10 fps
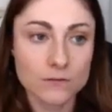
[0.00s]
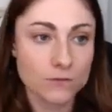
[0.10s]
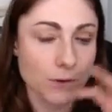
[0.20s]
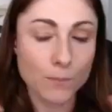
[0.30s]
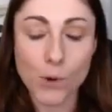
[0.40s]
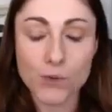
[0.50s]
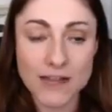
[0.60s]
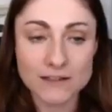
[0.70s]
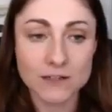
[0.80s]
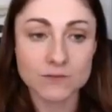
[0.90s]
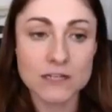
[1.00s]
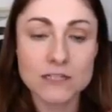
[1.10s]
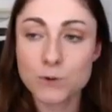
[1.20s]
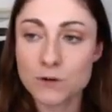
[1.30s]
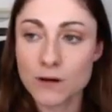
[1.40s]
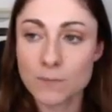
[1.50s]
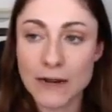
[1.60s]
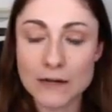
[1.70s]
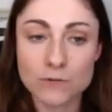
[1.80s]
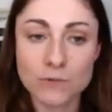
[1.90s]
for both activities, put them on a
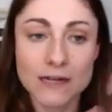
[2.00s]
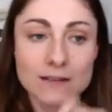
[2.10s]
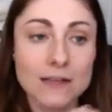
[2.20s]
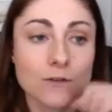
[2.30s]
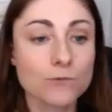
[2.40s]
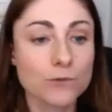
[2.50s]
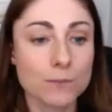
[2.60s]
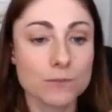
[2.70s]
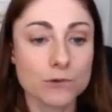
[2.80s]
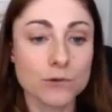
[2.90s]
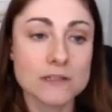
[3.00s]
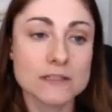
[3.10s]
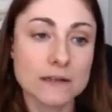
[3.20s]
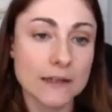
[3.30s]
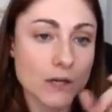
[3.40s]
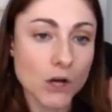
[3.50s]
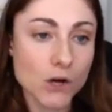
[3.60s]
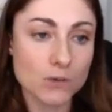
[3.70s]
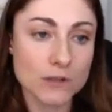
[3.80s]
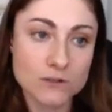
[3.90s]
binder ring, and they can flip through and see like,
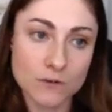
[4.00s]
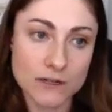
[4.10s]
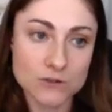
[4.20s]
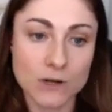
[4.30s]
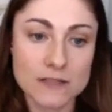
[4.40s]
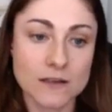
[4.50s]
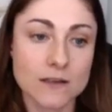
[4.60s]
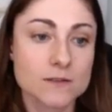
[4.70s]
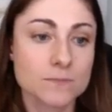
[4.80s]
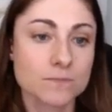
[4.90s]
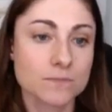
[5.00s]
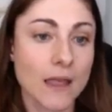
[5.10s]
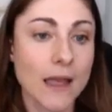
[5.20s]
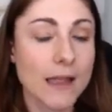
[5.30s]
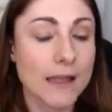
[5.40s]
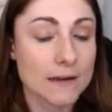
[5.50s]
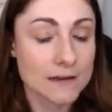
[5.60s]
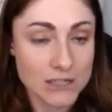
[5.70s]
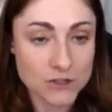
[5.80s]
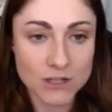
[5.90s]
oh, these are my choices. In
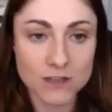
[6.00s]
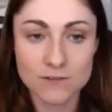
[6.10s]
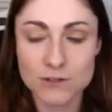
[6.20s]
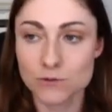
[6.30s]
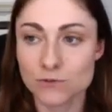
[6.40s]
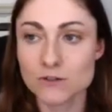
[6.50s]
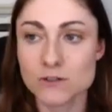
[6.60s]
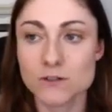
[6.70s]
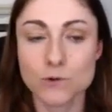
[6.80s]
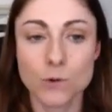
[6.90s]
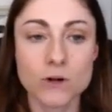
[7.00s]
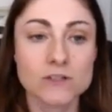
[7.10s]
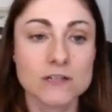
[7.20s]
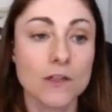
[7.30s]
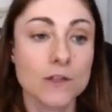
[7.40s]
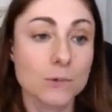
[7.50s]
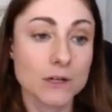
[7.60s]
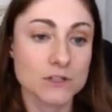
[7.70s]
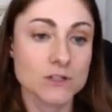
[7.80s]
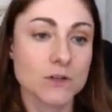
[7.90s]
addition, the visual directions, of course, tell them
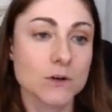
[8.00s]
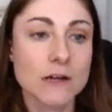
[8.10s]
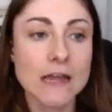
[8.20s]
what to do.